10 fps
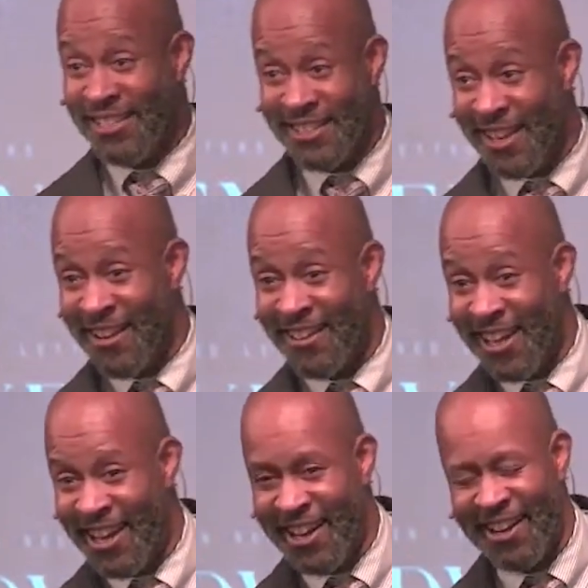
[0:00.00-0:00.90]
is all
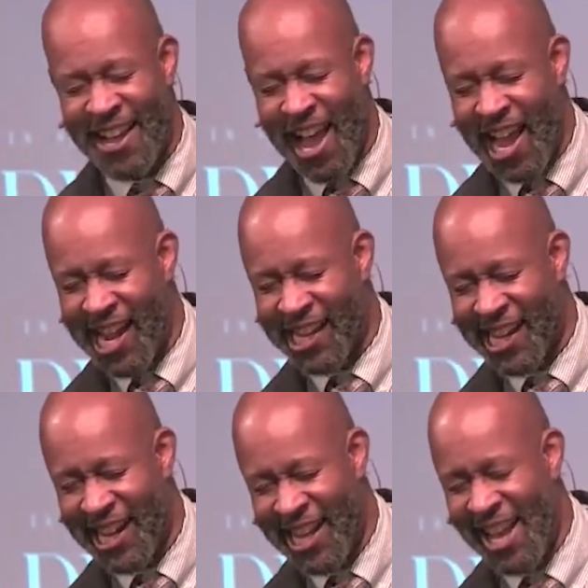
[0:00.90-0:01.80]
done,
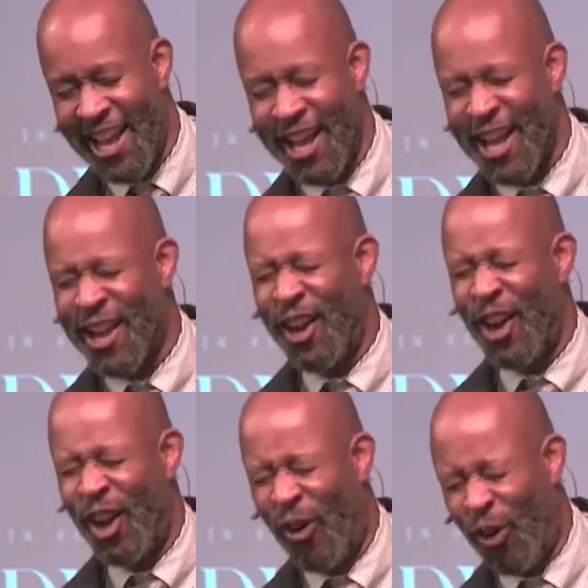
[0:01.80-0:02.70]

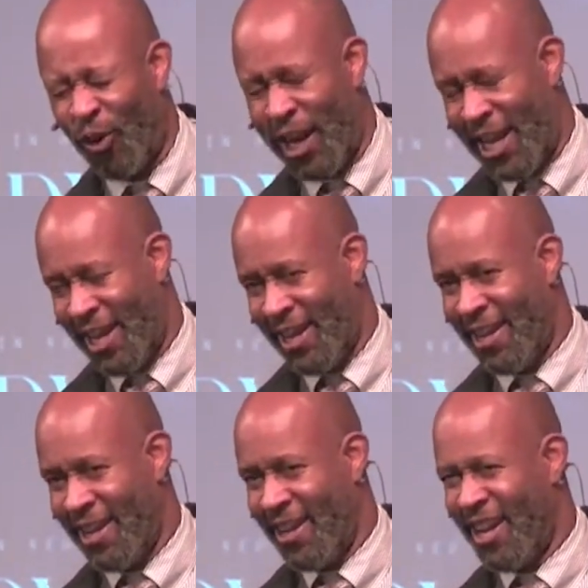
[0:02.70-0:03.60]
glory,
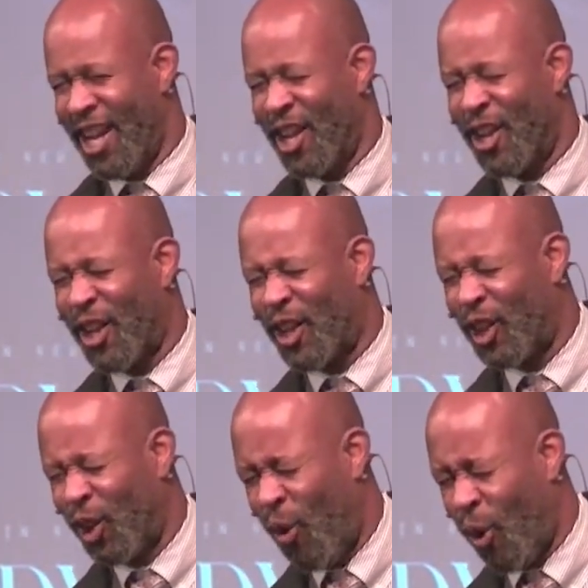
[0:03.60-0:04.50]

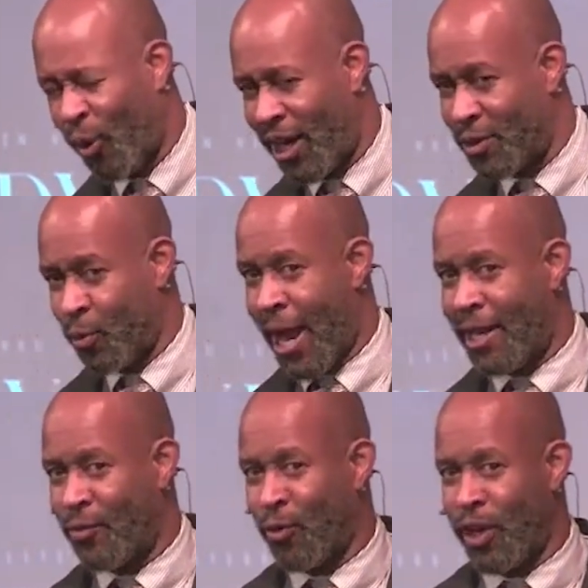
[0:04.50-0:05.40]
glory is
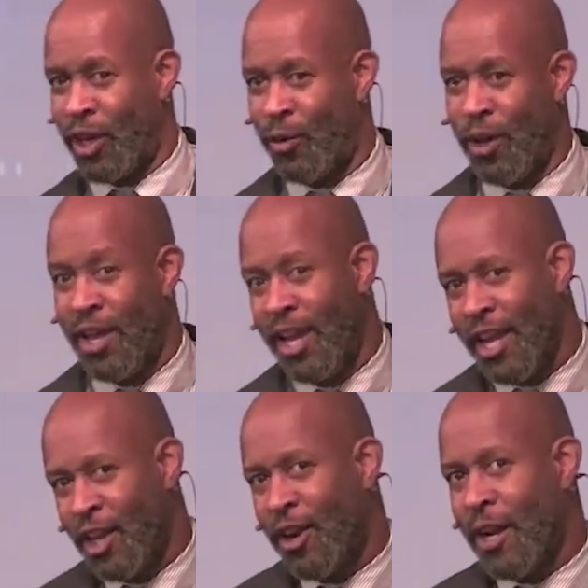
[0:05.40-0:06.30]
waiting for you.
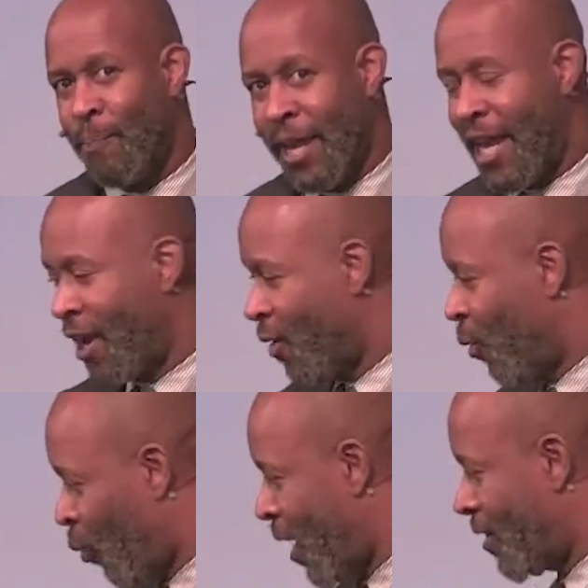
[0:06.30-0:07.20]
You're going to be
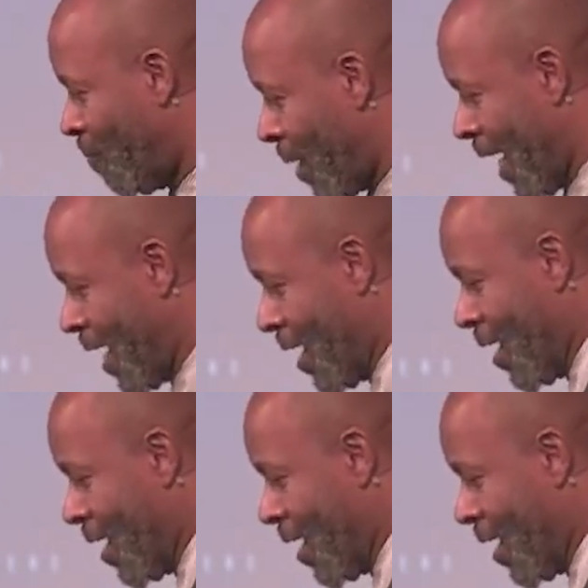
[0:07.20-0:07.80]
with me.